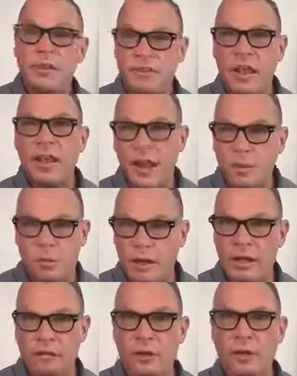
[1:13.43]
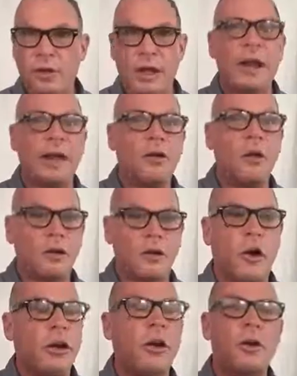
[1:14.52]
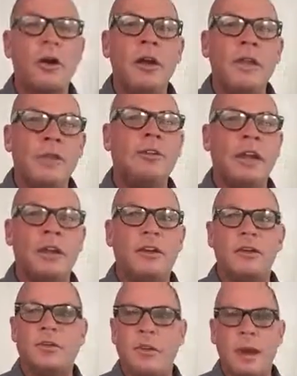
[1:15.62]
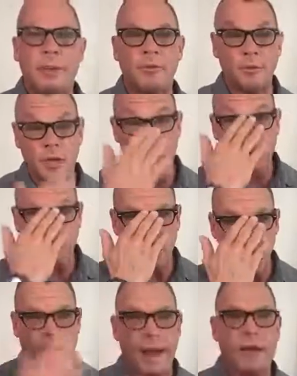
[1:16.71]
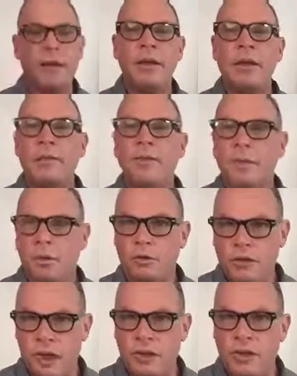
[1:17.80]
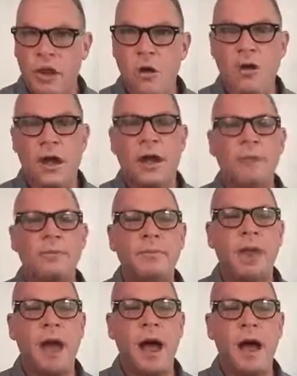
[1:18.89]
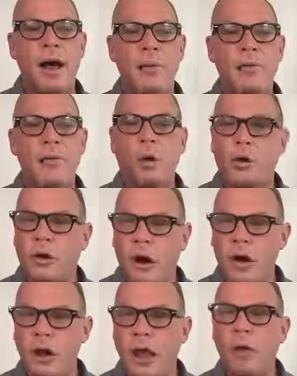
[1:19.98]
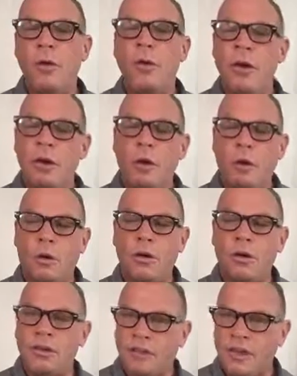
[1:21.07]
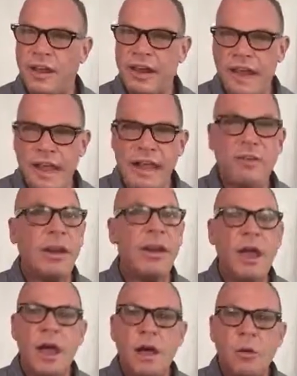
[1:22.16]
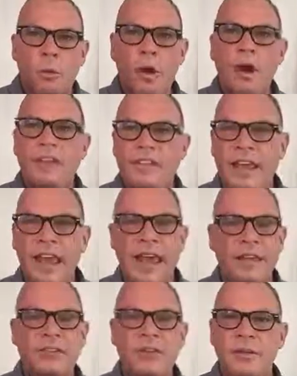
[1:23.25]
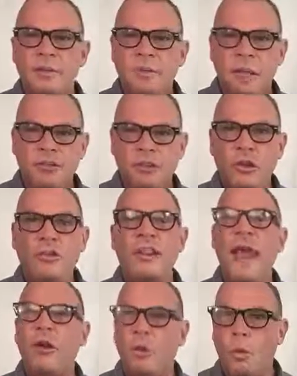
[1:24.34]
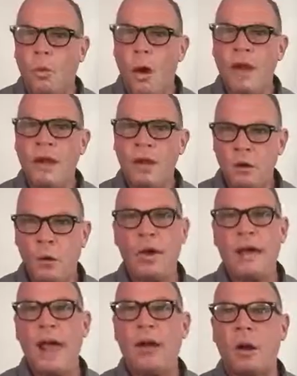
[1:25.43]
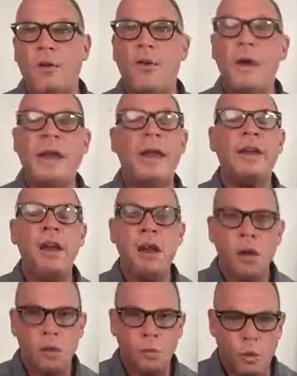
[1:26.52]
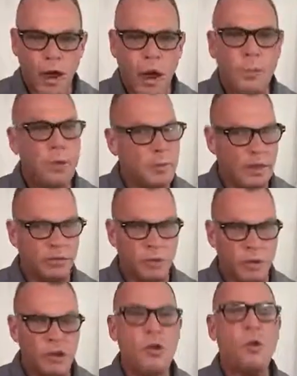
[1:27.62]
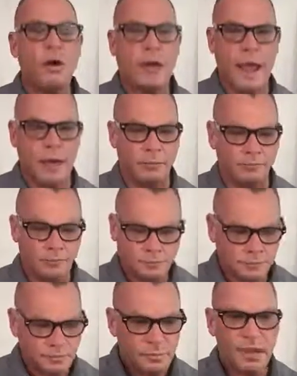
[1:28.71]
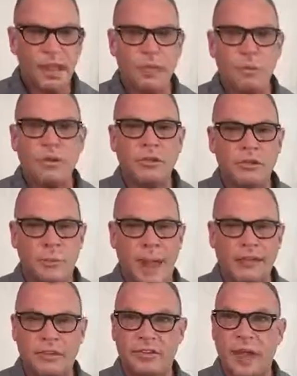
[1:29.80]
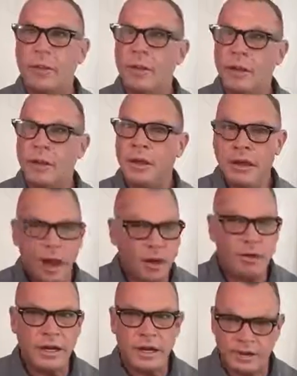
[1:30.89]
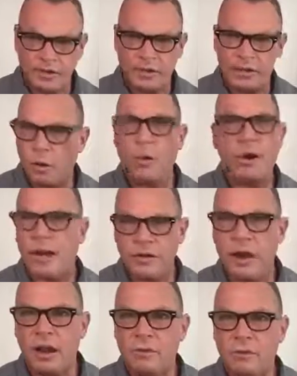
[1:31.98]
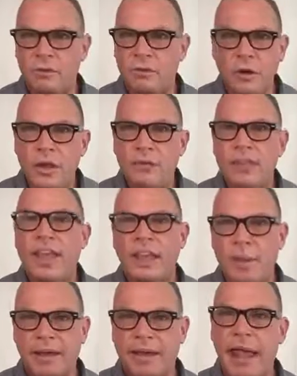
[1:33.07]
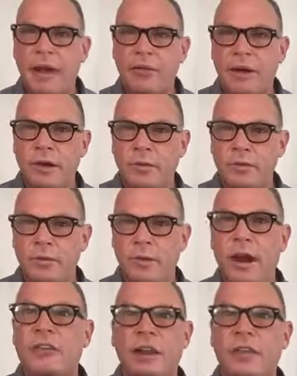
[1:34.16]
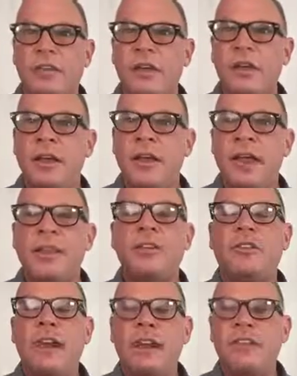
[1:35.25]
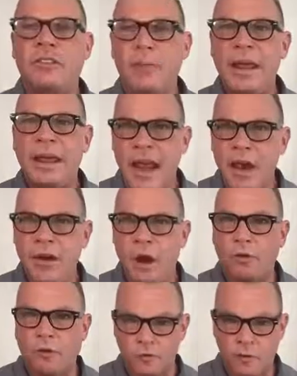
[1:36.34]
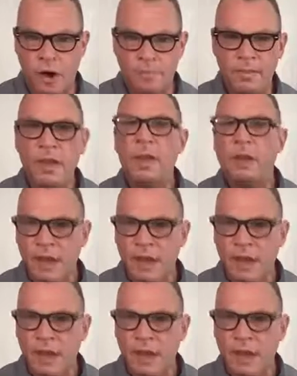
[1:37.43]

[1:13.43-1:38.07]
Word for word: Sunday morning, if you're looking at like longer cardio, they'll tend to do some type of recovery workout like yoga um, or cardio on Sunday evening. What is key is choosing that one workout over the weekend will help you because when you work out, and the research backs this up, not only is it the workout, you're not, don't even think about the calorie reduction. It's, there tends to be carryover from